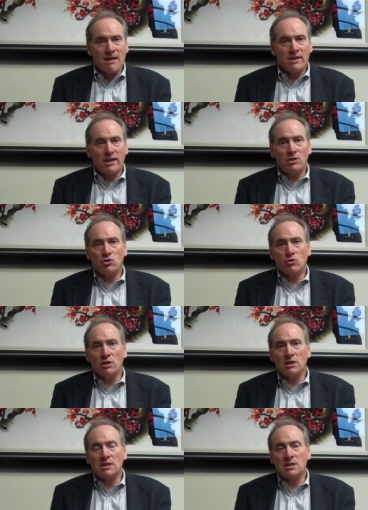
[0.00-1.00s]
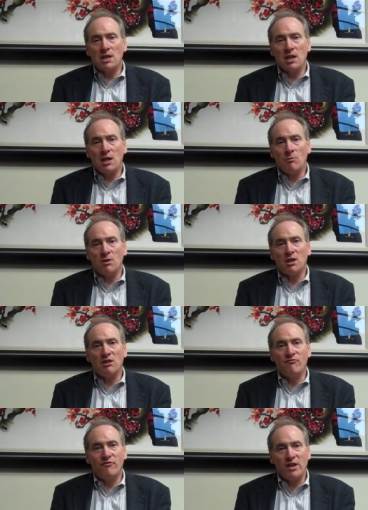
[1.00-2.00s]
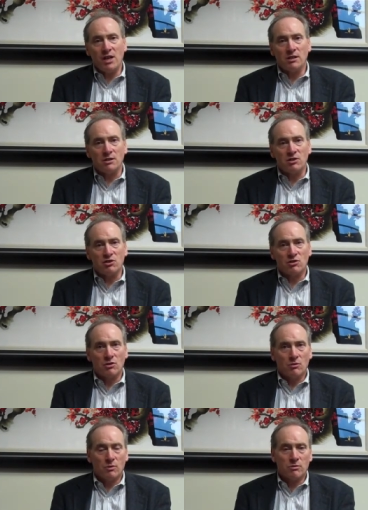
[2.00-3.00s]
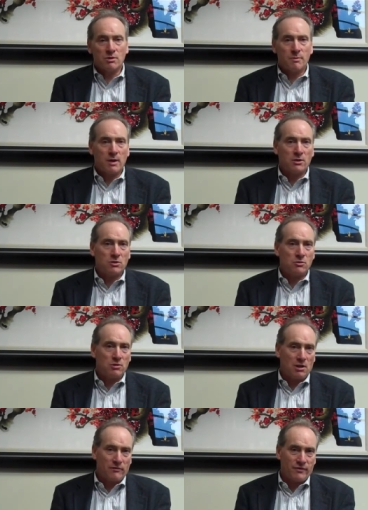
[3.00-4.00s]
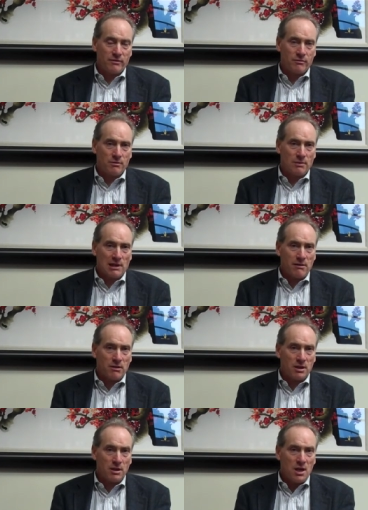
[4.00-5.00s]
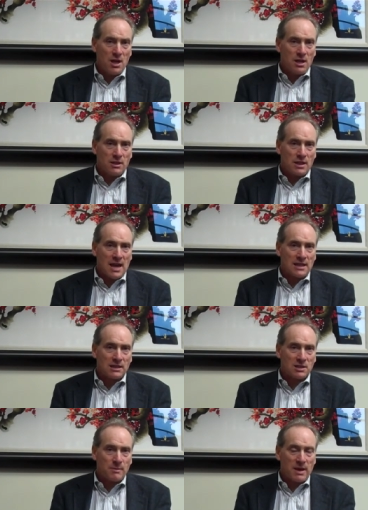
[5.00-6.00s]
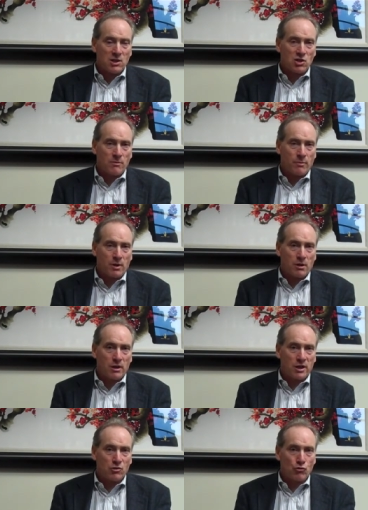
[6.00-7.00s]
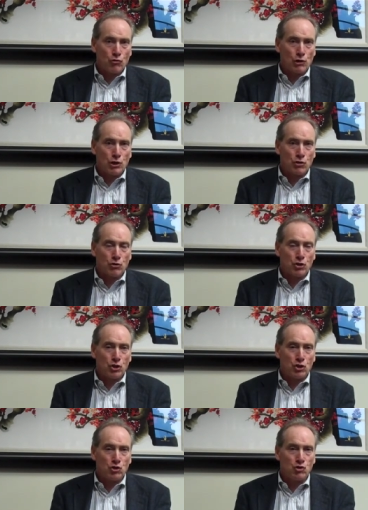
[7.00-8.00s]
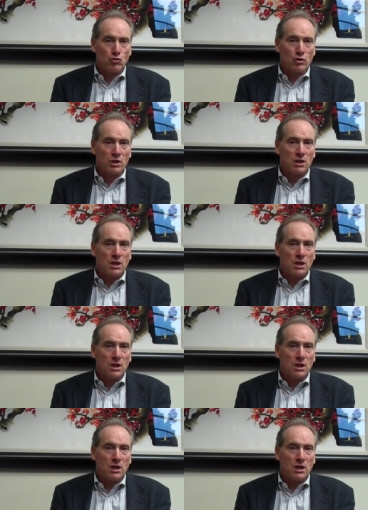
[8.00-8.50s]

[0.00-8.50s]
they enjoyed the same advantage with respect to yellow fever and malaria that the Spanish Empire had earlier enjoyed